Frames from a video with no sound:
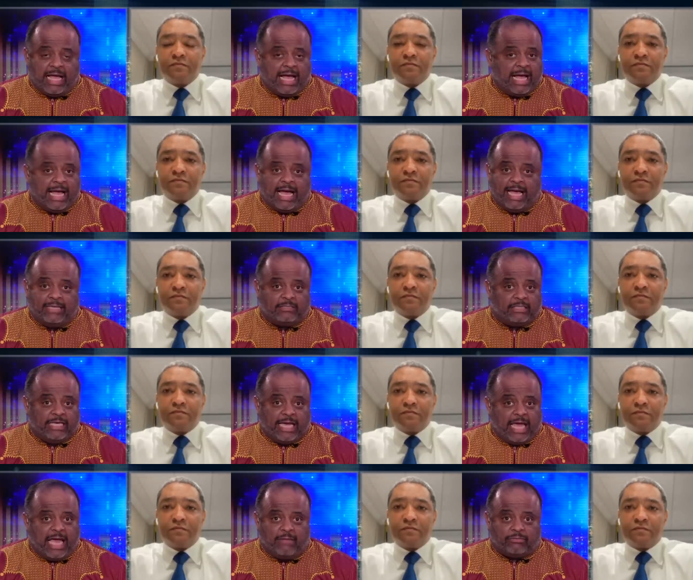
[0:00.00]
Speaker 1: I, I see
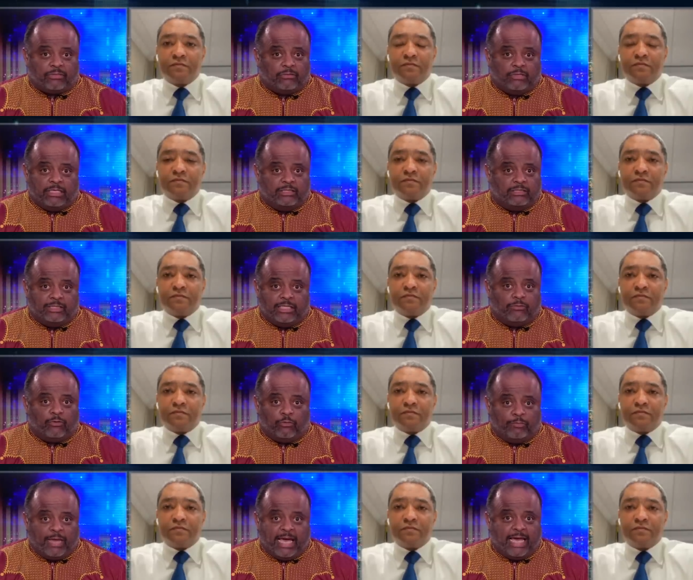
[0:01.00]
absolutely zero
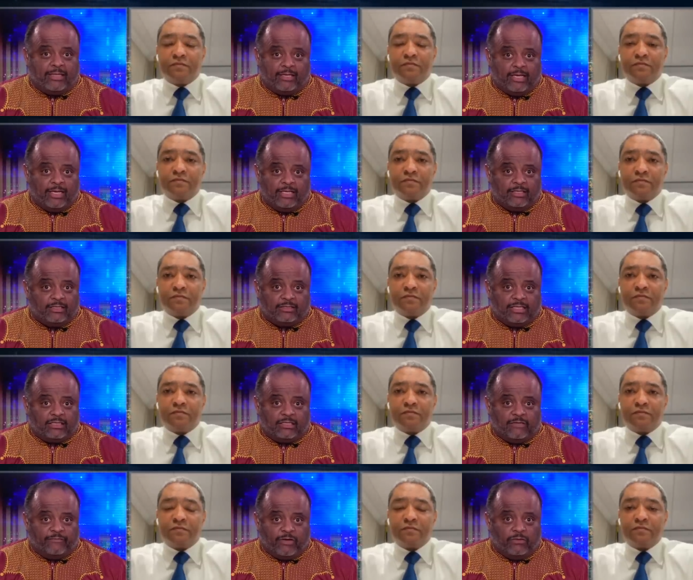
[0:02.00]
path to
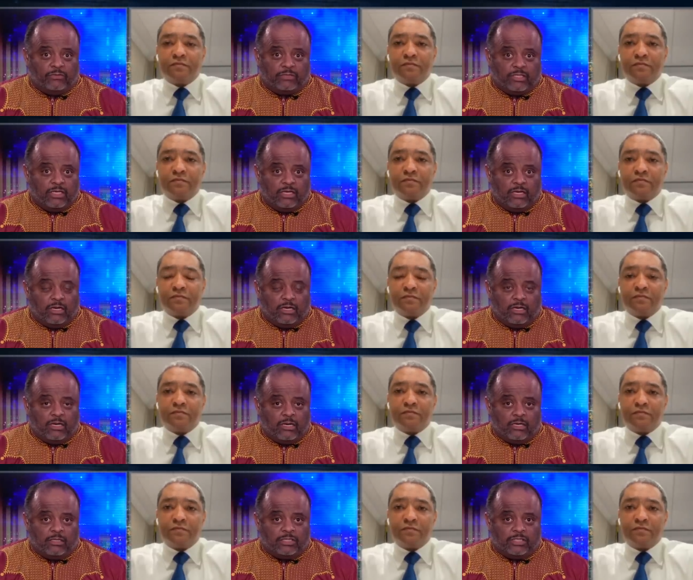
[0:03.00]
sixty votes uh,
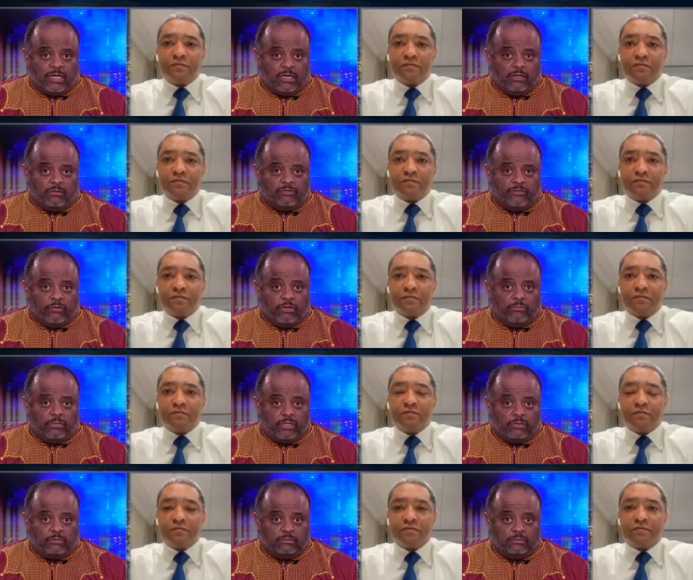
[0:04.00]
on a John Lewis voting
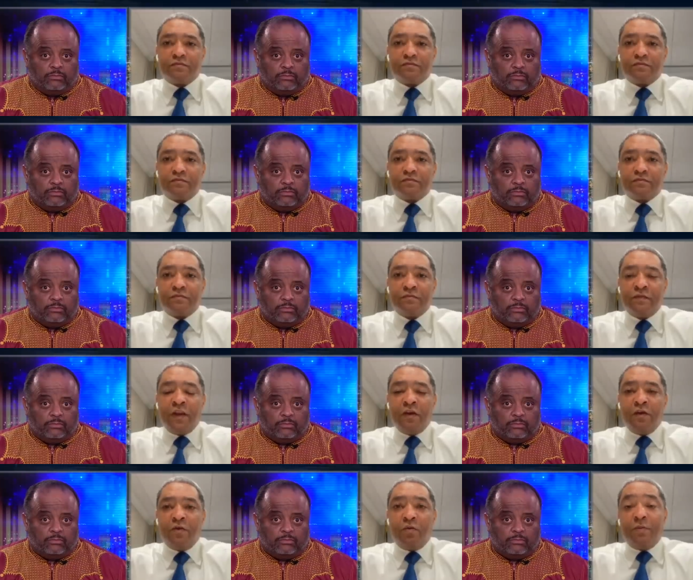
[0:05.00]
bill.
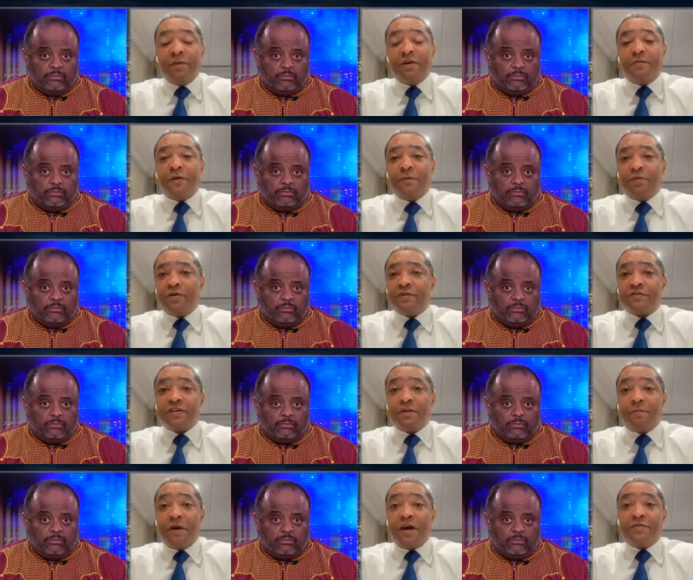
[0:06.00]
Speaker 2: Well, many people didn't
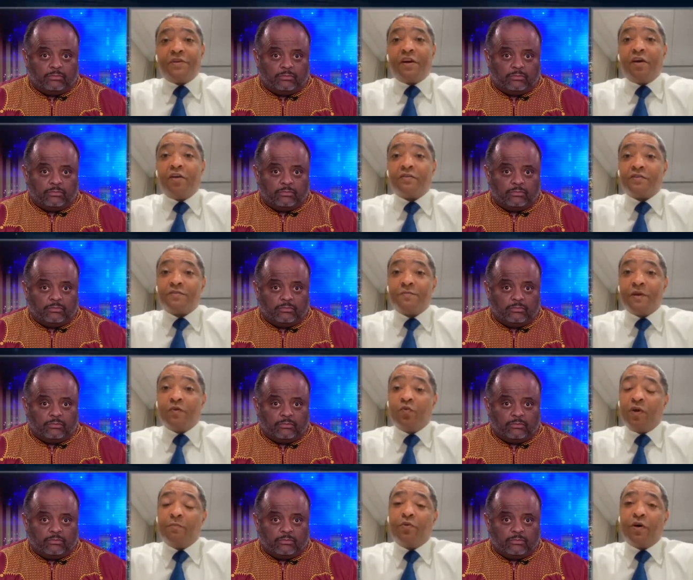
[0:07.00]
see a path at all to
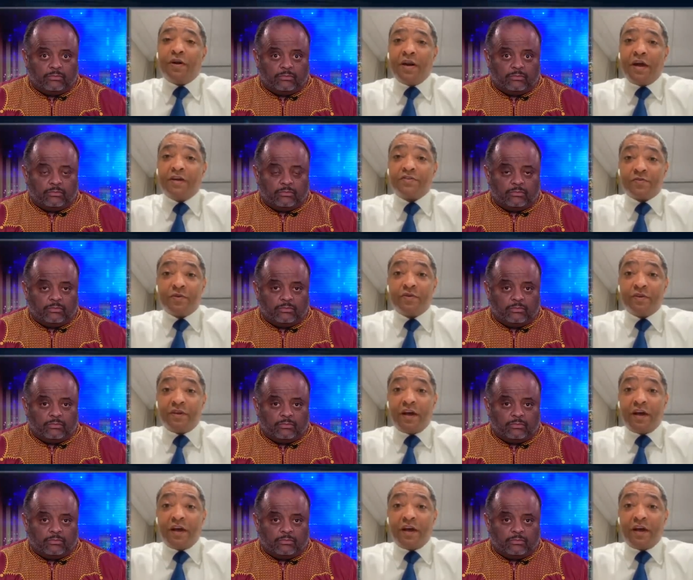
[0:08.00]
spending one point nine trillion